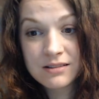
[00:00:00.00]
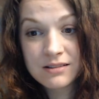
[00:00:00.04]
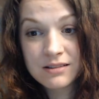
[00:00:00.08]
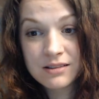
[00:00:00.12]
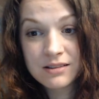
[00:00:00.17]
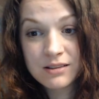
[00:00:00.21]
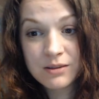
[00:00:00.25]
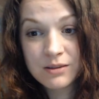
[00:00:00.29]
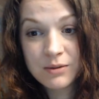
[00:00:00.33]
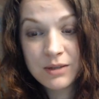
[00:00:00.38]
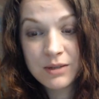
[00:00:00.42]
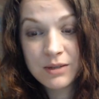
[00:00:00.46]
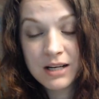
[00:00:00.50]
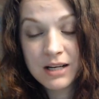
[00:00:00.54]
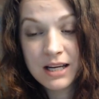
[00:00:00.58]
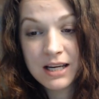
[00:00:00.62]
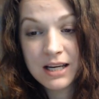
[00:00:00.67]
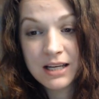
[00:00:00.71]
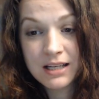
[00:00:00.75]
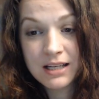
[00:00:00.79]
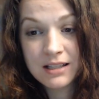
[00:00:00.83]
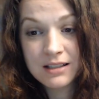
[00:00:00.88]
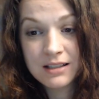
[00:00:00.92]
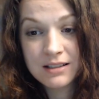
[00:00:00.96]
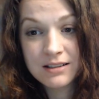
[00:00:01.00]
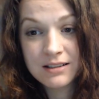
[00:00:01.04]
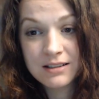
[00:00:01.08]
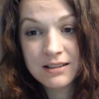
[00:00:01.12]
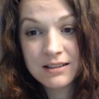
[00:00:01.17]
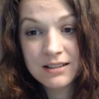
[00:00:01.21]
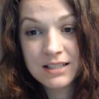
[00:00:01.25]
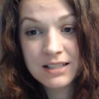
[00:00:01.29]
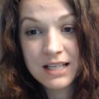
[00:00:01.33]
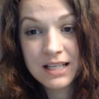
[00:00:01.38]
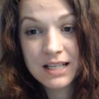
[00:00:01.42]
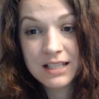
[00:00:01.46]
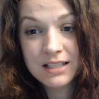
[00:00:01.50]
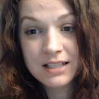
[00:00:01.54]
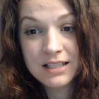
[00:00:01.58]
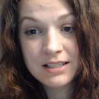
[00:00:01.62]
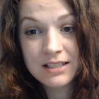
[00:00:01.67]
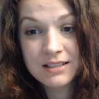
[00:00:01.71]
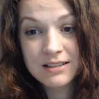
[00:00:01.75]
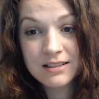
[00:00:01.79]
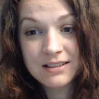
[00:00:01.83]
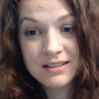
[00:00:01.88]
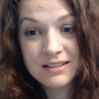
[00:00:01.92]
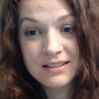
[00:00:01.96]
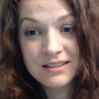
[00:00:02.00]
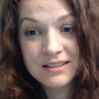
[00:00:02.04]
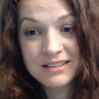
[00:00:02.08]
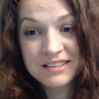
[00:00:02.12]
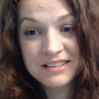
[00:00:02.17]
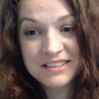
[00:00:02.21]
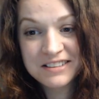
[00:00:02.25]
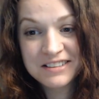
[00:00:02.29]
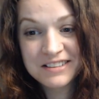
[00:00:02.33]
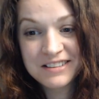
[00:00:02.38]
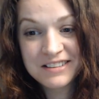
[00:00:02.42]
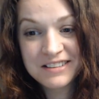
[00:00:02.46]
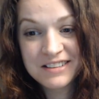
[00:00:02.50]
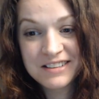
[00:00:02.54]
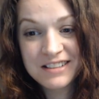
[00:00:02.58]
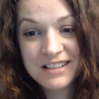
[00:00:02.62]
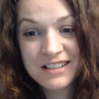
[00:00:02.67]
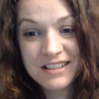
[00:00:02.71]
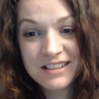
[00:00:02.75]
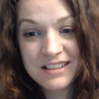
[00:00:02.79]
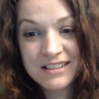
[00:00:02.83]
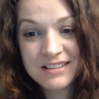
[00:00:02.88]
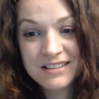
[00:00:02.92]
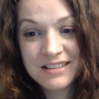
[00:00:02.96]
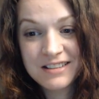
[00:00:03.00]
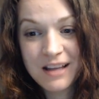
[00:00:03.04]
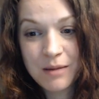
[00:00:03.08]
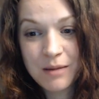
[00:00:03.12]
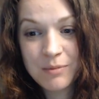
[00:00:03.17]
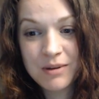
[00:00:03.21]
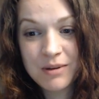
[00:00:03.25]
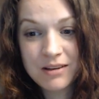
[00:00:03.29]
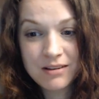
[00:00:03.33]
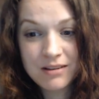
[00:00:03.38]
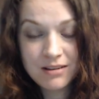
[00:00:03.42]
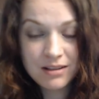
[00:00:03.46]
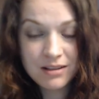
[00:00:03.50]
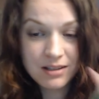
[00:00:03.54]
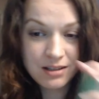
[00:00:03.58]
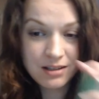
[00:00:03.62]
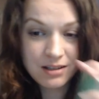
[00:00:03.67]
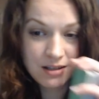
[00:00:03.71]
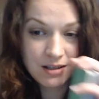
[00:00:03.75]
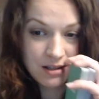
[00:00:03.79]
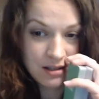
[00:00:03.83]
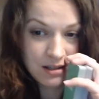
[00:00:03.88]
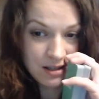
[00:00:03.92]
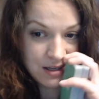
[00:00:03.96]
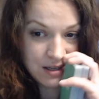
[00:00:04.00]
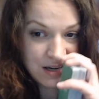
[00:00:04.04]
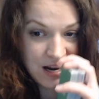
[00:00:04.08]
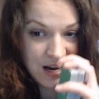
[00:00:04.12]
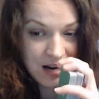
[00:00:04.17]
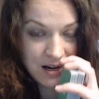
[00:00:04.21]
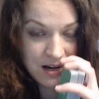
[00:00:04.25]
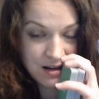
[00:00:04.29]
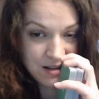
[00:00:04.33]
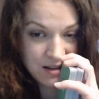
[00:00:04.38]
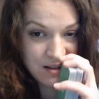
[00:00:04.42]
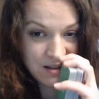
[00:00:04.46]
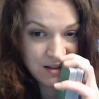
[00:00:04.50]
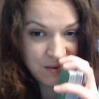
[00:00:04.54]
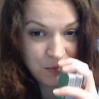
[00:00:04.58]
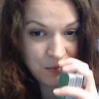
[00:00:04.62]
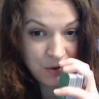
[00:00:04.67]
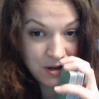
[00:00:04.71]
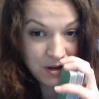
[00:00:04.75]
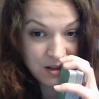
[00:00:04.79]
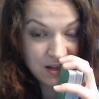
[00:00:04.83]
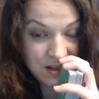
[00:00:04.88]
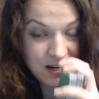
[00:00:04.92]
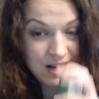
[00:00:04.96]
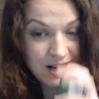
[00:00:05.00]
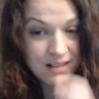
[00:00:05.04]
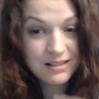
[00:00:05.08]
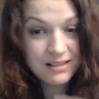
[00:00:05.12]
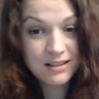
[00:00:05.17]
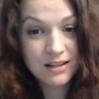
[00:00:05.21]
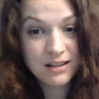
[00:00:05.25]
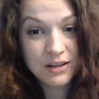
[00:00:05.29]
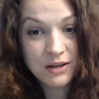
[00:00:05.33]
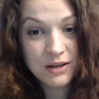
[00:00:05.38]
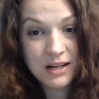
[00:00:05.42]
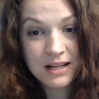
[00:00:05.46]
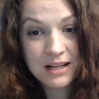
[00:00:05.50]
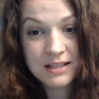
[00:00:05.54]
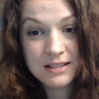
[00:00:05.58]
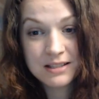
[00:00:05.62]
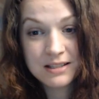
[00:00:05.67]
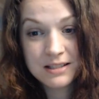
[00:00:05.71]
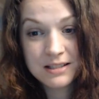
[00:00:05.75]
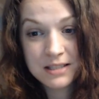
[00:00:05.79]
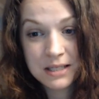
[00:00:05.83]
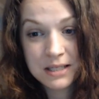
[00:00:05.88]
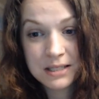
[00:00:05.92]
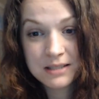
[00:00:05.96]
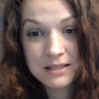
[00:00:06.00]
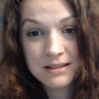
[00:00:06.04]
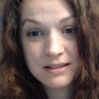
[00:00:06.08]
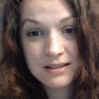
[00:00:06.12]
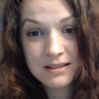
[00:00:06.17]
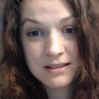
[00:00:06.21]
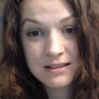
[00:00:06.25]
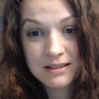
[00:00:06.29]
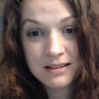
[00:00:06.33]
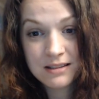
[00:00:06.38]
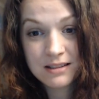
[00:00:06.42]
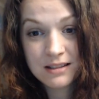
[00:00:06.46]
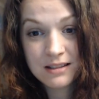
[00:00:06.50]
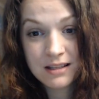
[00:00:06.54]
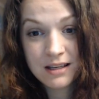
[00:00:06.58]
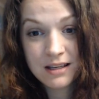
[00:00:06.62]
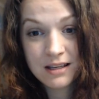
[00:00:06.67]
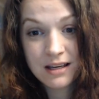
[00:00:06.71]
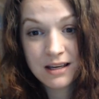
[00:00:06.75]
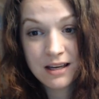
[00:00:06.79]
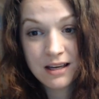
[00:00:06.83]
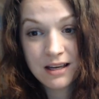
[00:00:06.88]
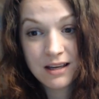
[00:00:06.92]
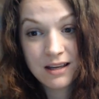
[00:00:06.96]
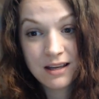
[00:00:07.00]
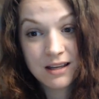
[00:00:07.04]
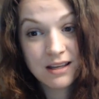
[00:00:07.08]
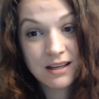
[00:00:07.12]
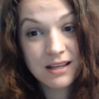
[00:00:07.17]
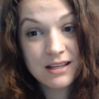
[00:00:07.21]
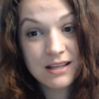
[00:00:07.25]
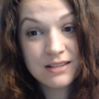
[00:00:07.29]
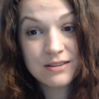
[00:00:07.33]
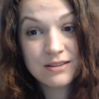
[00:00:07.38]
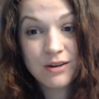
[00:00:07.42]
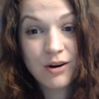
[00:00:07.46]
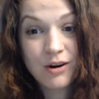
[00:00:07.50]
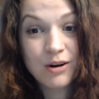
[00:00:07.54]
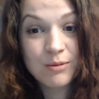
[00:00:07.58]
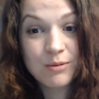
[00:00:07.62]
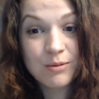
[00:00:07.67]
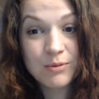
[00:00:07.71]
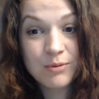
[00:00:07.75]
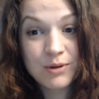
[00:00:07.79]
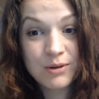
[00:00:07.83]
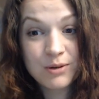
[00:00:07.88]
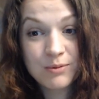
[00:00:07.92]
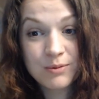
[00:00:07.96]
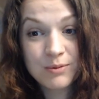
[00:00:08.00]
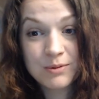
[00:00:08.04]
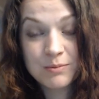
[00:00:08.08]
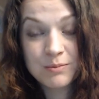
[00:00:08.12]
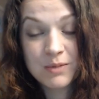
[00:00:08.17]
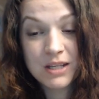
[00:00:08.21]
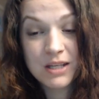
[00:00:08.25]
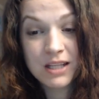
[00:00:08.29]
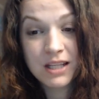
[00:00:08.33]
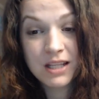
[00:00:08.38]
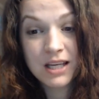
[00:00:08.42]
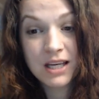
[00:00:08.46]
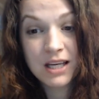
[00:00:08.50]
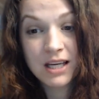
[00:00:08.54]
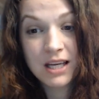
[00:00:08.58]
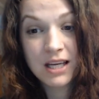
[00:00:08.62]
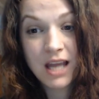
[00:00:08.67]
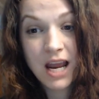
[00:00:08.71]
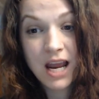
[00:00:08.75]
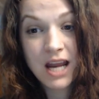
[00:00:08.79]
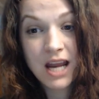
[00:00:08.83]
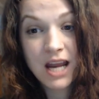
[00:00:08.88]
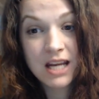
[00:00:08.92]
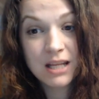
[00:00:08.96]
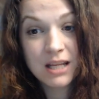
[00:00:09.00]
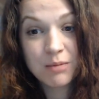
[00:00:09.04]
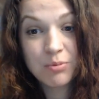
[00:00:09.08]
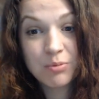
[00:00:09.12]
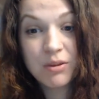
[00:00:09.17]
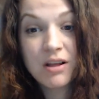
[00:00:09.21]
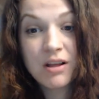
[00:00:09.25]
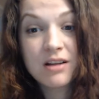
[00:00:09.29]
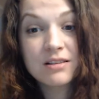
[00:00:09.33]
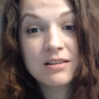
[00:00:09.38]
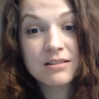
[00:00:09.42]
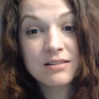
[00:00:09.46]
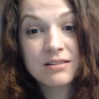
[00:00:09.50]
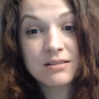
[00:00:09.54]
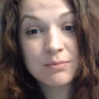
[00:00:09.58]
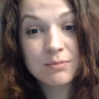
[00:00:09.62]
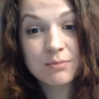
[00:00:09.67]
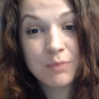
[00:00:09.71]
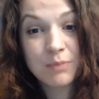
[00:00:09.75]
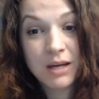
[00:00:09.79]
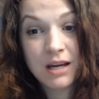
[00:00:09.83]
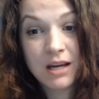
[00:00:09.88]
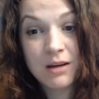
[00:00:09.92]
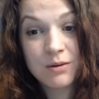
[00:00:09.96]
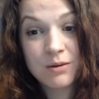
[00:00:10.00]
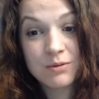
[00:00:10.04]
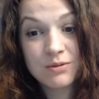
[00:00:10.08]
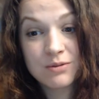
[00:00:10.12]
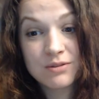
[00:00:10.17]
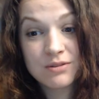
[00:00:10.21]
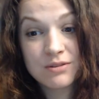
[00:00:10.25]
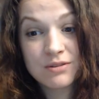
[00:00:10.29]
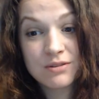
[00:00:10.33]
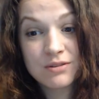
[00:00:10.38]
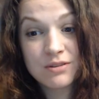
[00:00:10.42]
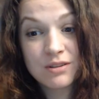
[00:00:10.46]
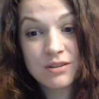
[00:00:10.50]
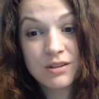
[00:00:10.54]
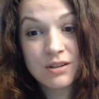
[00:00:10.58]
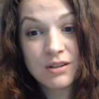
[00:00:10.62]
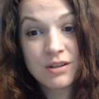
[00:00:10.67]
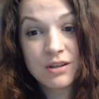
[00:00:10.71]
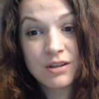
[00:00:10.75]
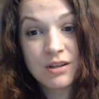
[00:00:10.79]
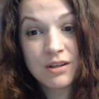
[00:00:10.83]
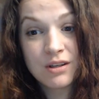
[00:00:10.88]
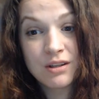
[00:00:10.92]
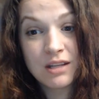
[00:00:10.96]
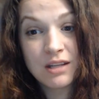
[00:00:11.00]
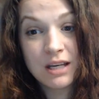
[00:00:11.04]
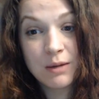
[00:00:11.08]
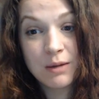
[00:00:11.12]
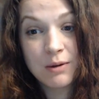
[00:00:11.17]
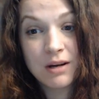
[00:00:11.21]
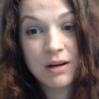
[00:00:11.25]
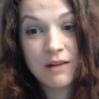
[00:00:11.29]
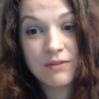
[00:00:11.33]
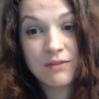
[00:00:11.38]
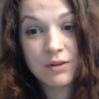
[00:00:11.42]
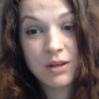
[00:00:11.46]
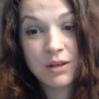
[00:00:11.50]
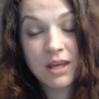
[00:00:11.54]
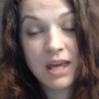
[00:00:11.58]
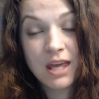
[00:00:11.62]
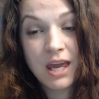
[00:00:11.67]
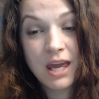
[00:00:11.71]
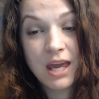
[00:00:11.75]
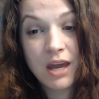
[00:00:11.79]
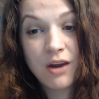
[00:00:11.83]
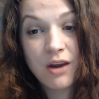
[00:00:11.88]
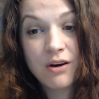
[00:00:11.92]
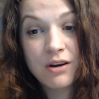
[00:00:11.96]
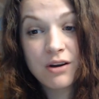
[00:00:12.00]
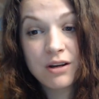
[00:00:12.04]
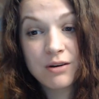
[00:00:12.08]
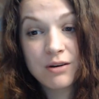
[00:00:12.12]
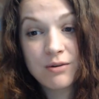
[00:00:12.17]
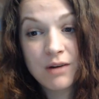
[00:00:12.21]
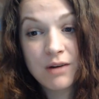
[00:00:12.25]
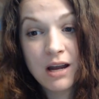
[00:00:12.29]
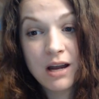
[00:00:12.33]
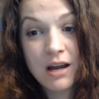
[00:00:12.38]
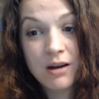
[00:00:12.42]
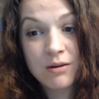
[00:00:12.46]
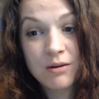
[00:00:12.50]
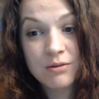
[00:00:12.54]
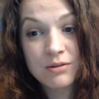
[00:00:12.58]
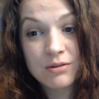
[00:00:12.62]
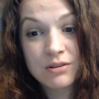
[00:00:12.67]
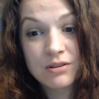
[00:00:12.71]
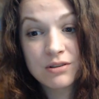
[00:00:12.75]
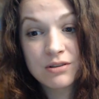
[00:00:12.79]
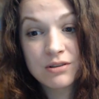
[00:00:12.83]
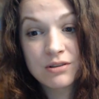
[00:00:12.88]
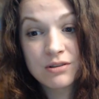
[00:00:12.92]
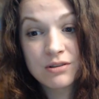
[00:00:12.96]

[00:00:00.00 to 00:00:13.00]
You know, when I dated Simon, one of the knights of the United States, his armor would be like 80 plus pounds that he would have to carry around,